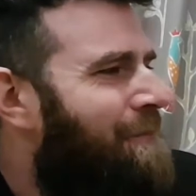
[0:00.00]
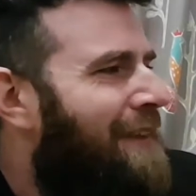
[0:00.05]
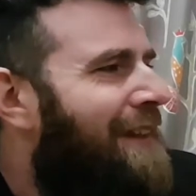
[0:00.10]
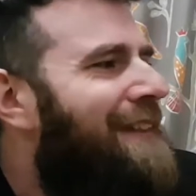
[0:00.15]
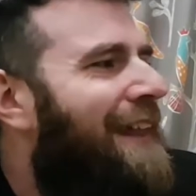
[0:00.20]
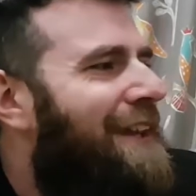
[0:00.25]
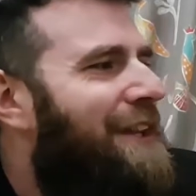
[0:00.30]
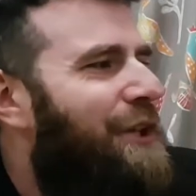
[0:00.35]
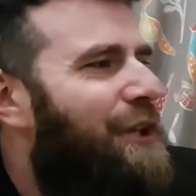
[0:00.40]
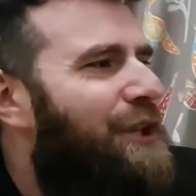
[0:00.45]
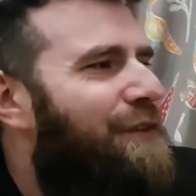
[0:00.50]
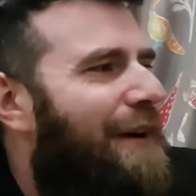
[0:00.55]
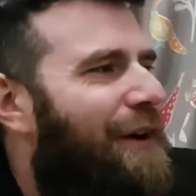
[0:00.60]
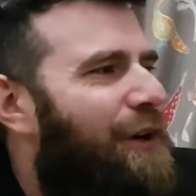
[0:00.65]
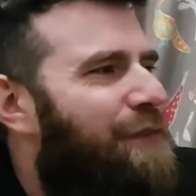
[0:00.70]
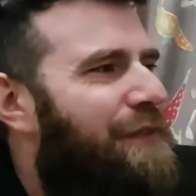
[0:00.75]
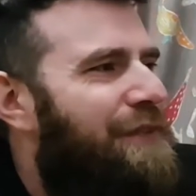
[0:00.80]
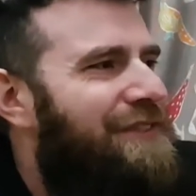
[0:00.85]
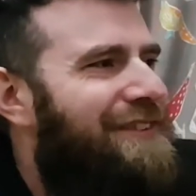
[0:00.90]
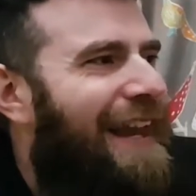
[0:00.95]
Then the other
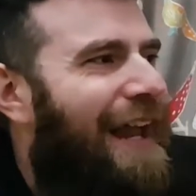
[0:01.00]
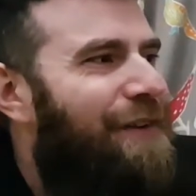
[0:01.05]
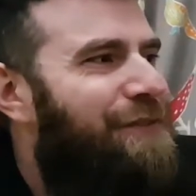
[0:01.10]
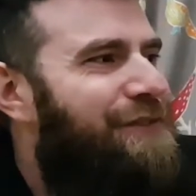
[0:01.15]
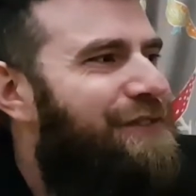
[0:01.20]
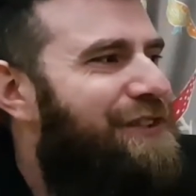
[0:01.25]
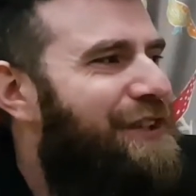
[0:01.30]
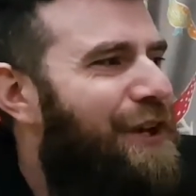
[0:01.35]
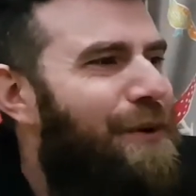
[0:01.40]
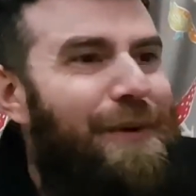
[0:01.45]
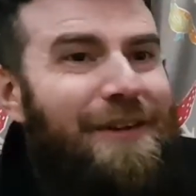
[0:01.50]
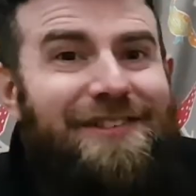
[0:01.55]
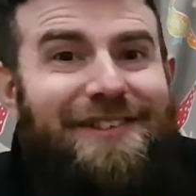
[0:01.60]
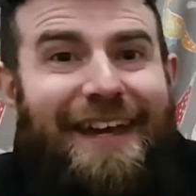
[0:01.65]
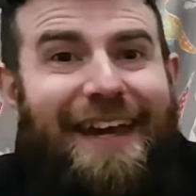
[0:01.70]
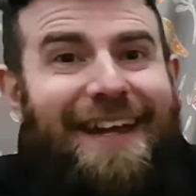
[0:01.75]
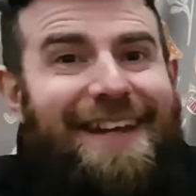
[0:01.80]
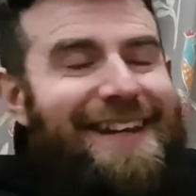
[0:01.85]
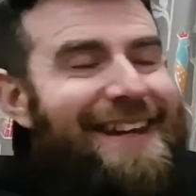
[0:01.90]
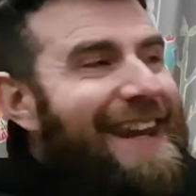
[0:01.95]
elephants laughed too, as they
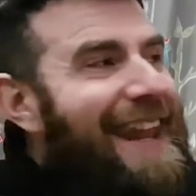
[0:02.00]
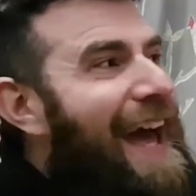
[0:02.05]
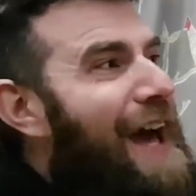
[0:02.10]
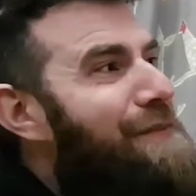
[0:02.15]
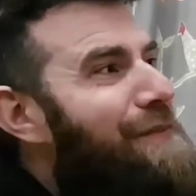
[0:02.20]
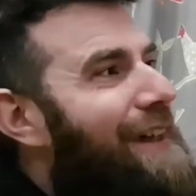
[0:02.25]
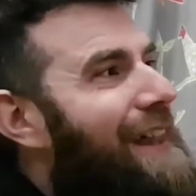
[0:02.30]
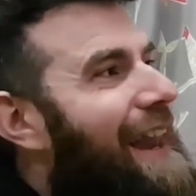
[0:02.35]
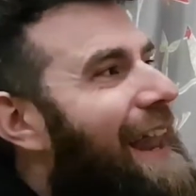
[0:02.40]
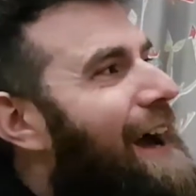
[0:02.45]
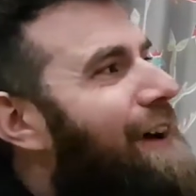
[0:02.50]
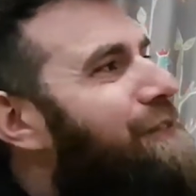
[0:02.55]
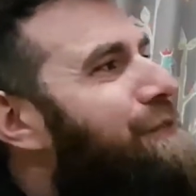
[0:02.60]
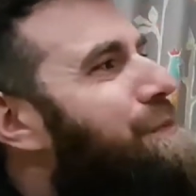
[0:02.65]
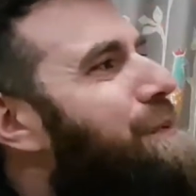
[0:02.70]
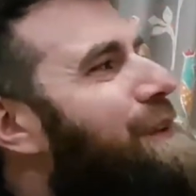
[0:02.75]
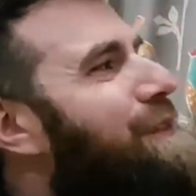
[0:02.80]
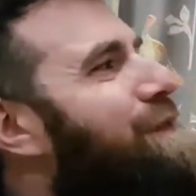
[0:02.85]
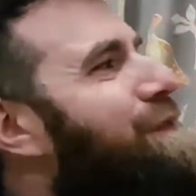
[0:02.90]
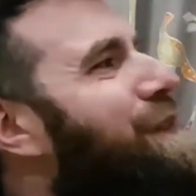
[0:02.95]
had never laughed
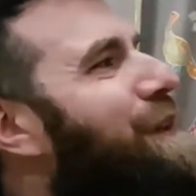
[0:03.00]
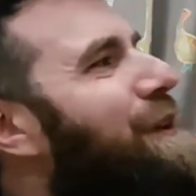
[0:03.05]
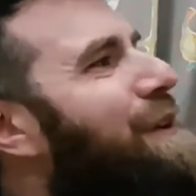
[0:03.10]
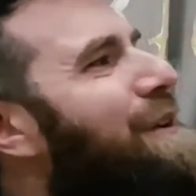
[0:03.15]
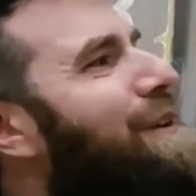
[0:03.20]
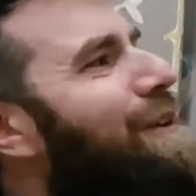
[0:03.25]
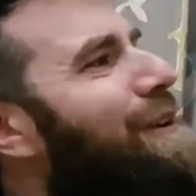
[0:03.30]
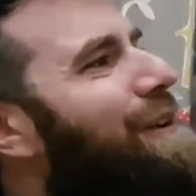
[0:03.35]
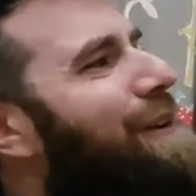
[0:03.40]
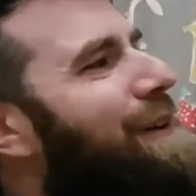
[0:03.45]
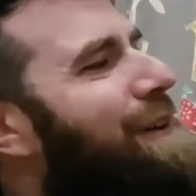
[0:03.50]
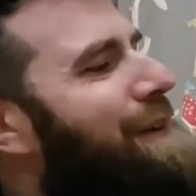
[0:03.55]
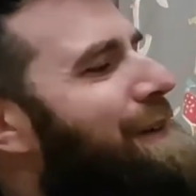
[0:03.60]
before.